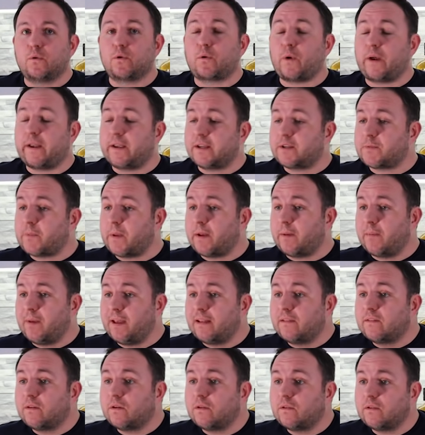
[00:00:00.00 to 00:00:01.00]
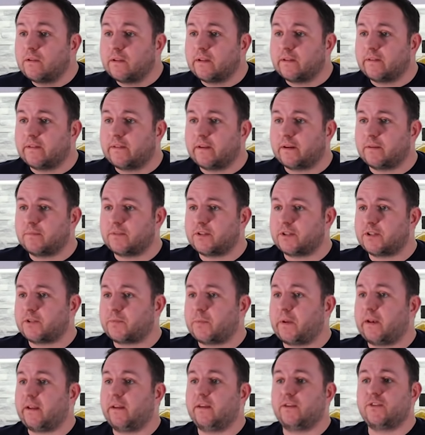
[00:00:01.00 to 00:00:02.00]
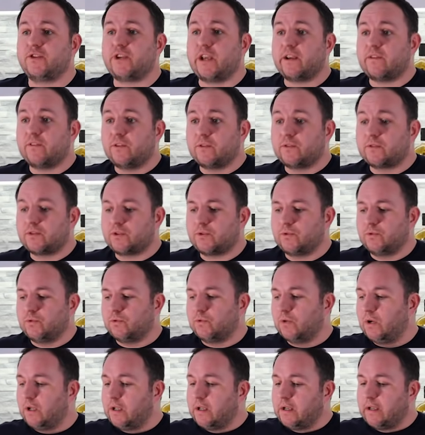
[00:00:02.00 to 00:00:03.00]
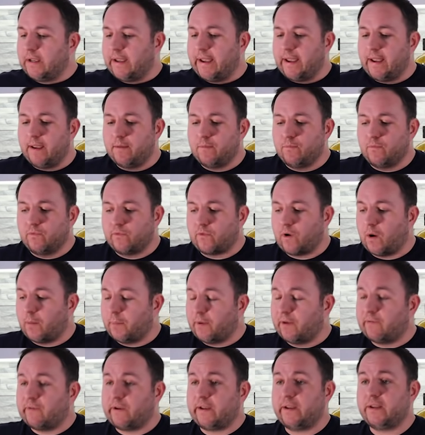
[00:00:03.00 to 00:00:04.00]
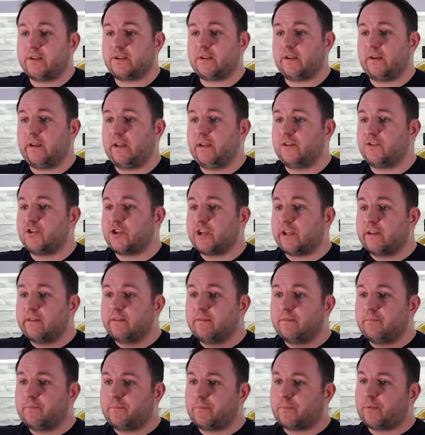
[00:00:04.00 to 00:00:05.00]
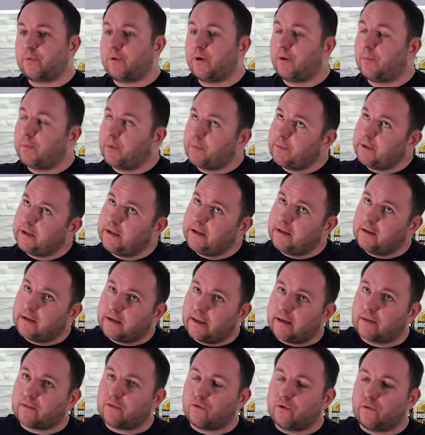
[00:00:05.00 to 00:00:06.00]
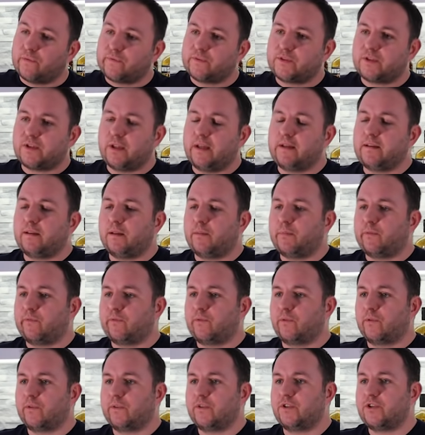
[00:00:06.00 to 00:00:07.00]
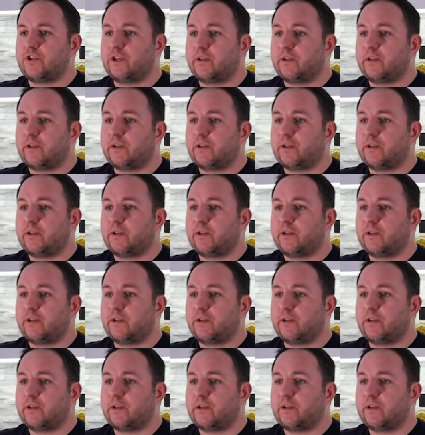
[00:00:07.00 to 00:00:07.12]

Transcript: We're quite experimental in terms of spirit in general. So we've got a bit of a history in gin, probably kicked off slightly before the